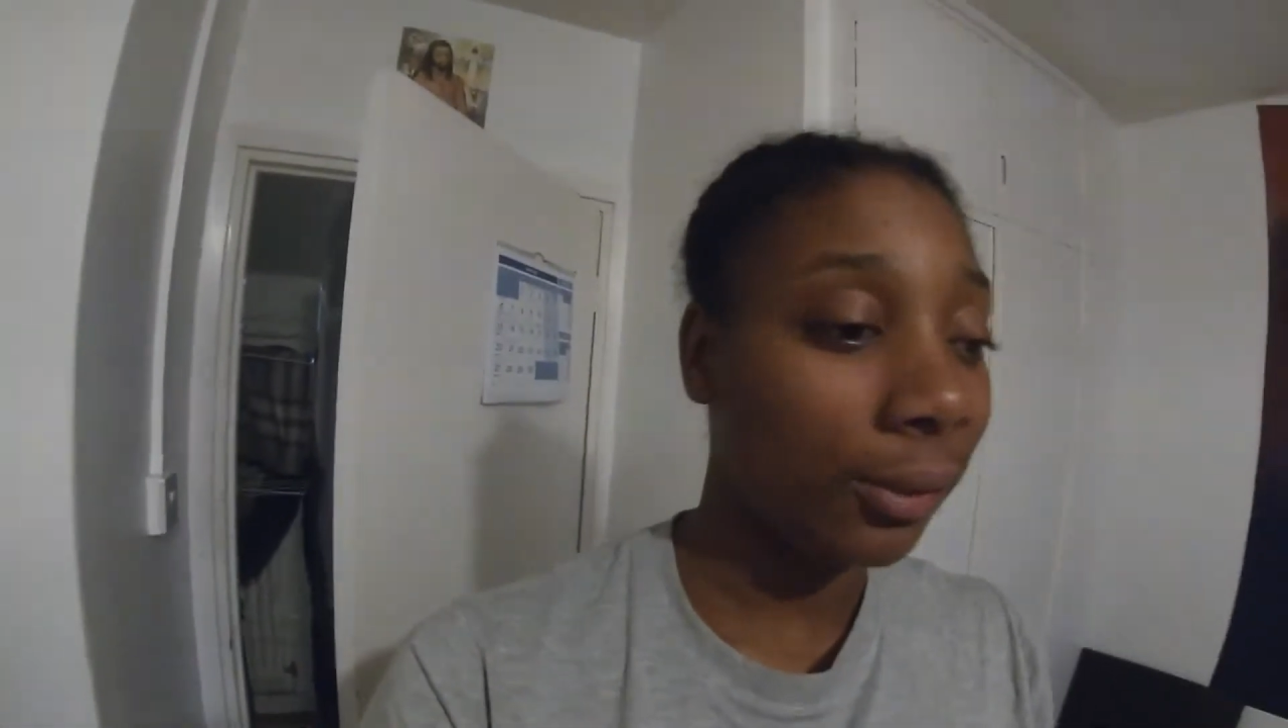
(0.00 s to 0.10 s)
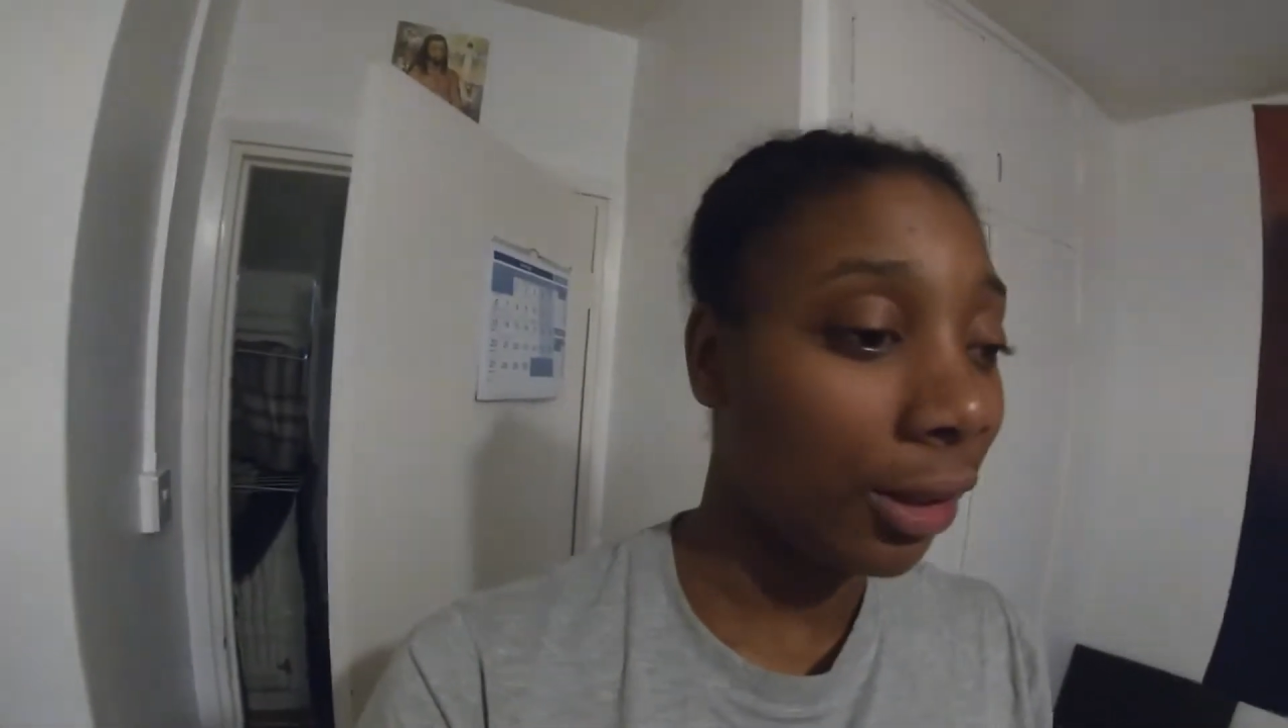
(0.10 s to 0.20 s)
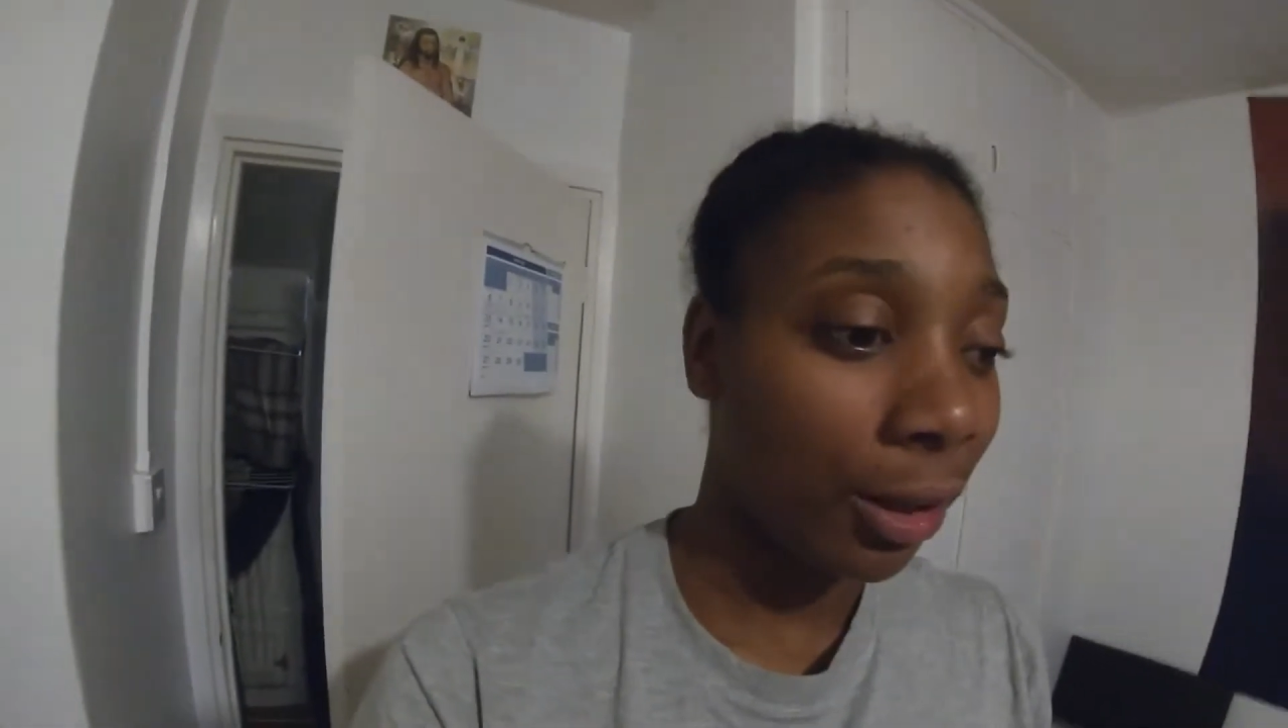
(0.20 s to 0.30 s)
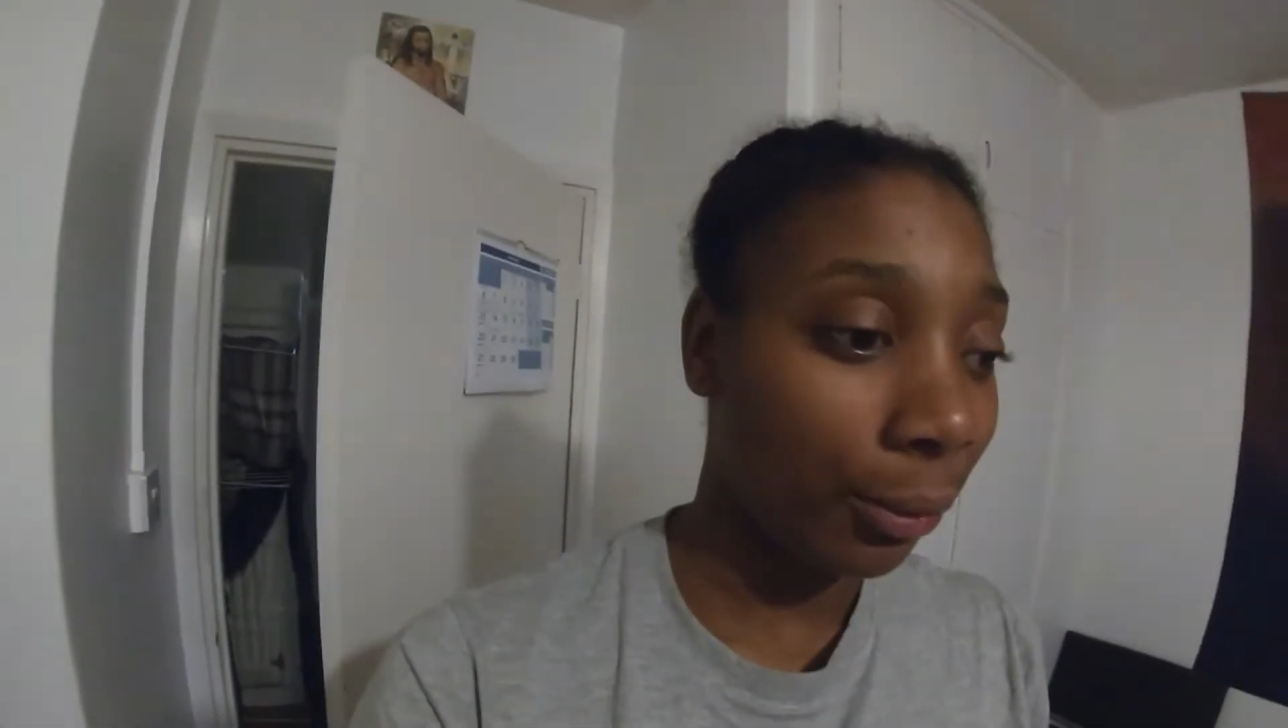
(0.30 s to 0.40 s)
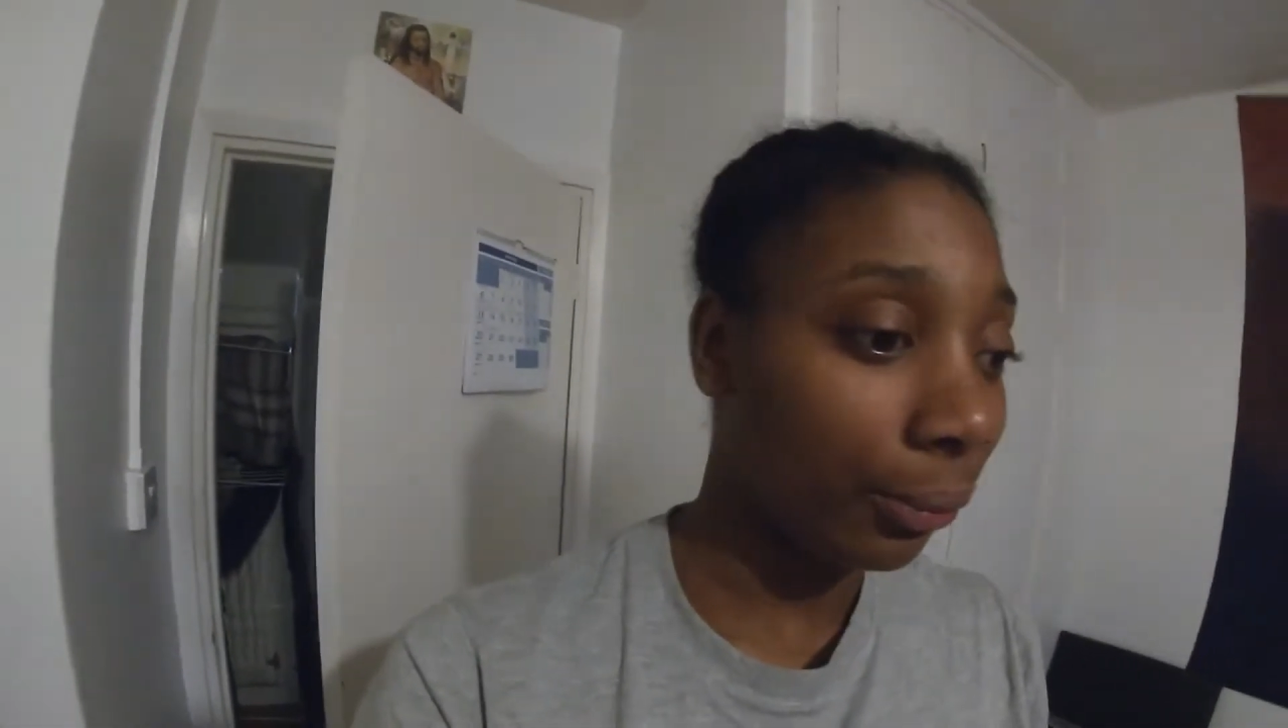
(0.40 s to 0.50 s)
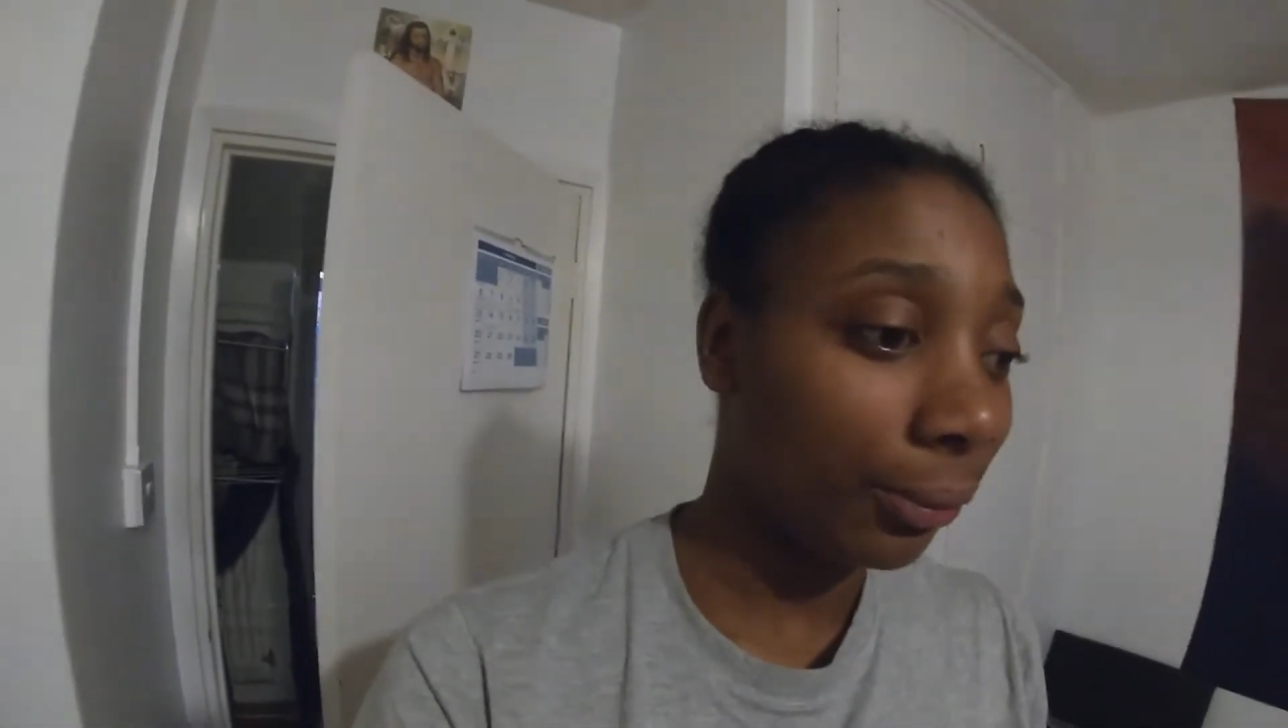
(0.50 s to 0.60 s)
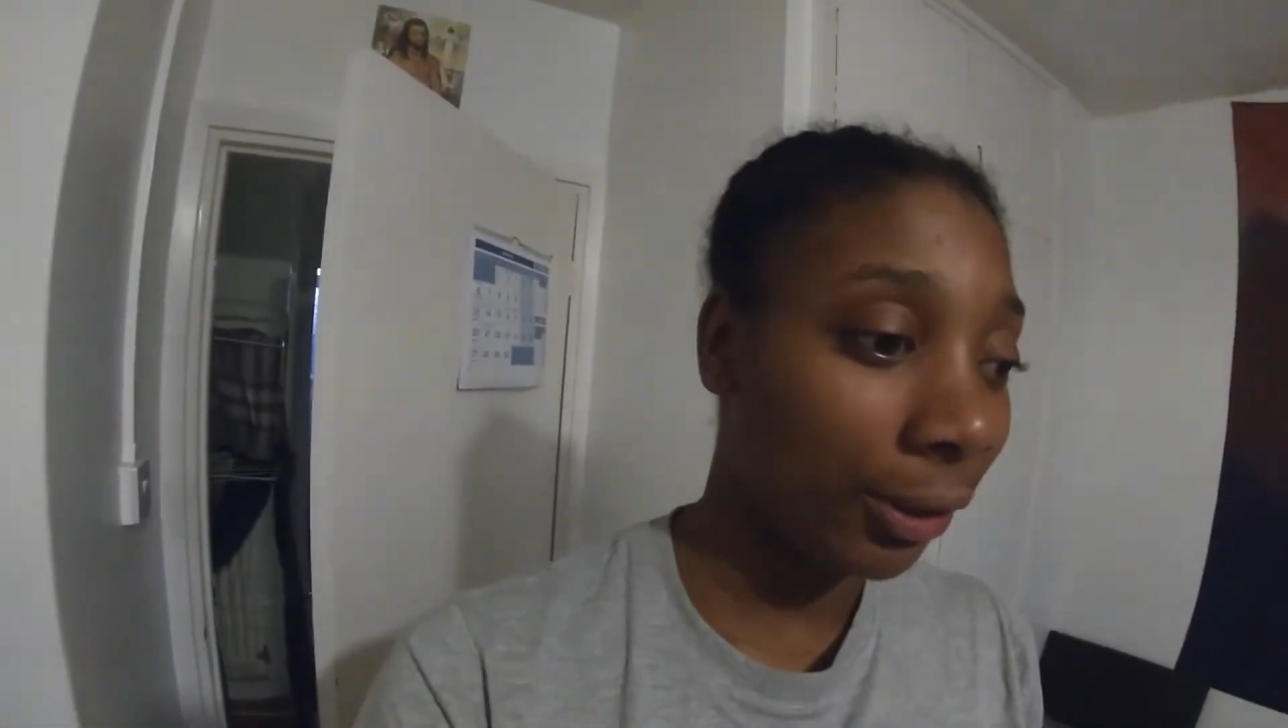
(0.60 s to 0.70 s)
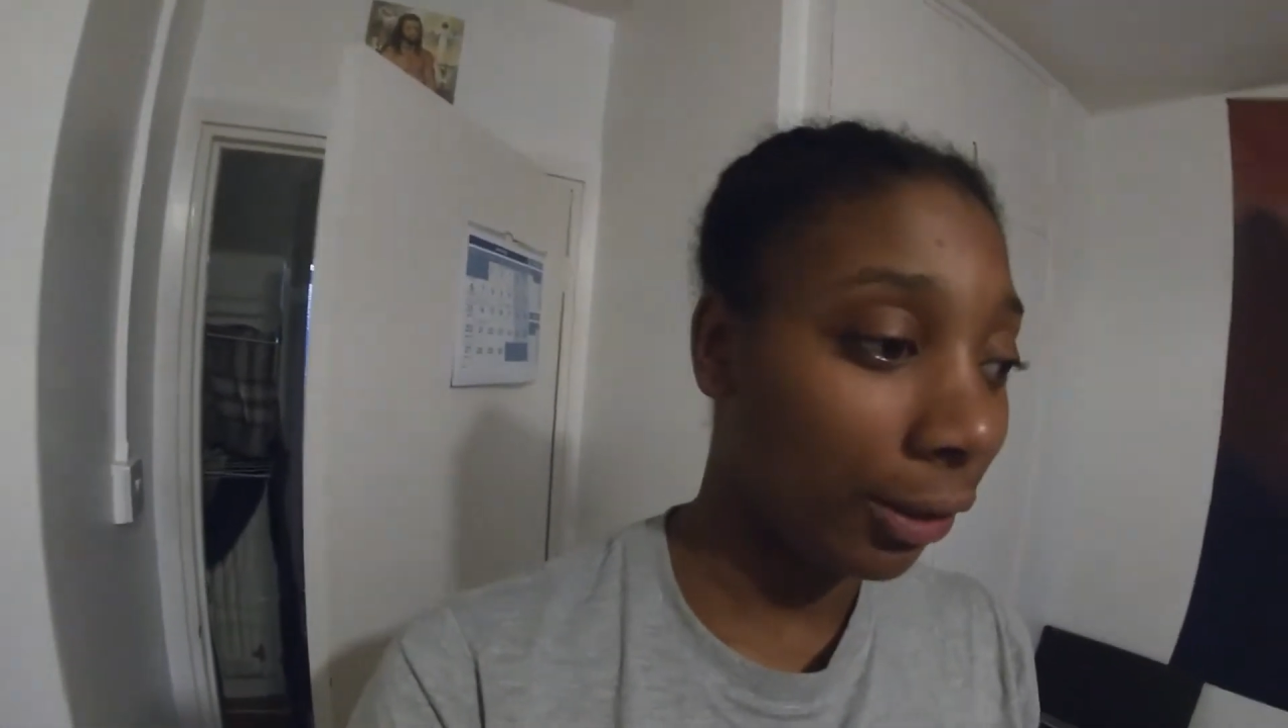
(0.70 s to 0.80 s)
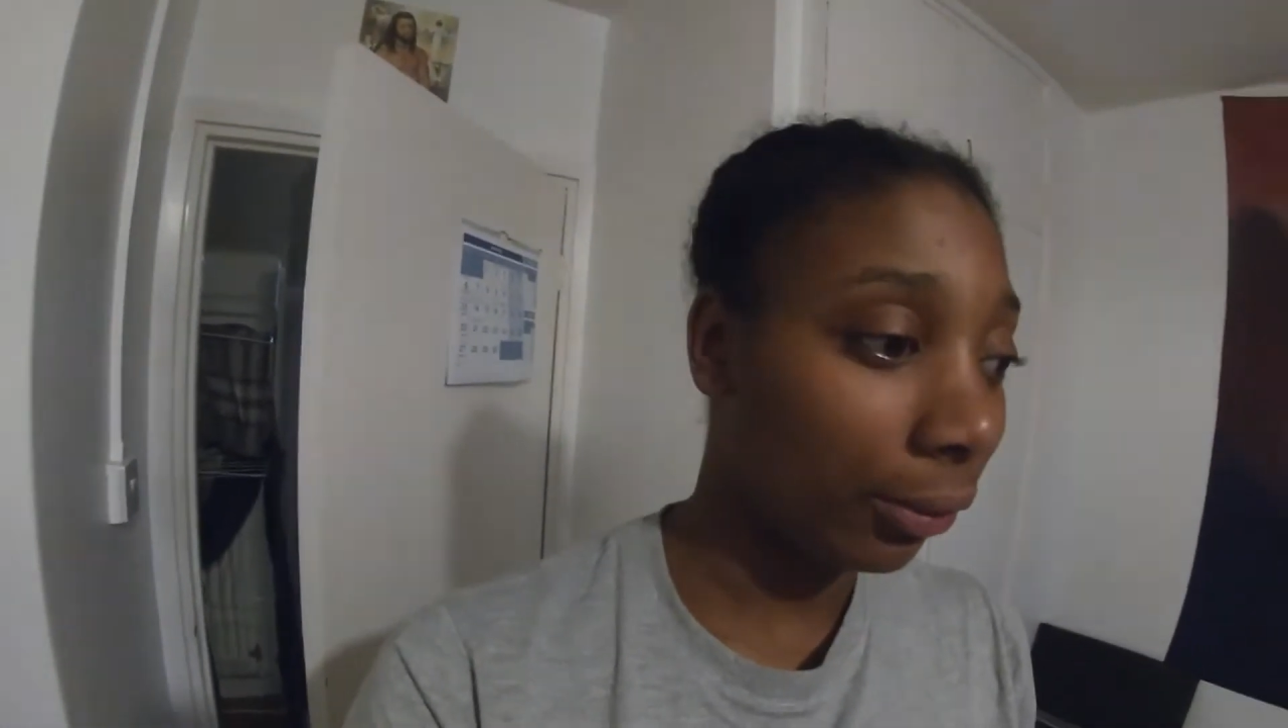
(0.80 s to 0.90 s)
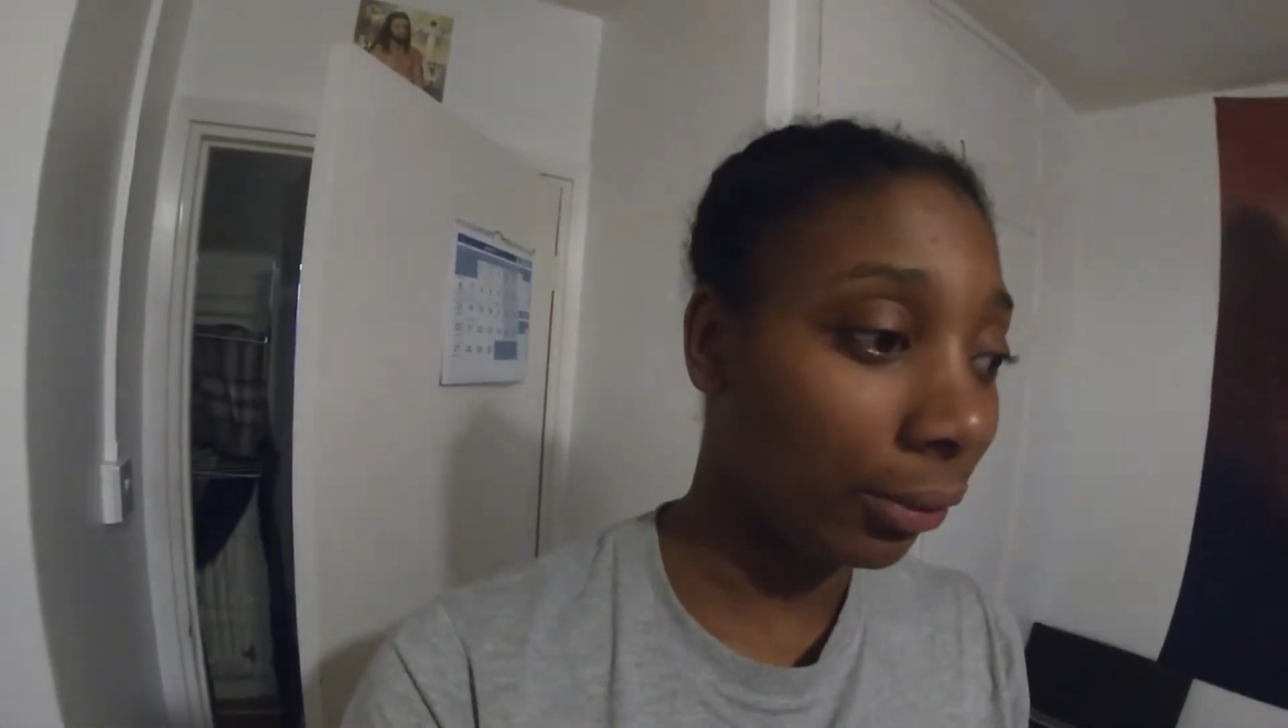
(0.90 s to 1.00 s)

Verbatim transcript: No, no,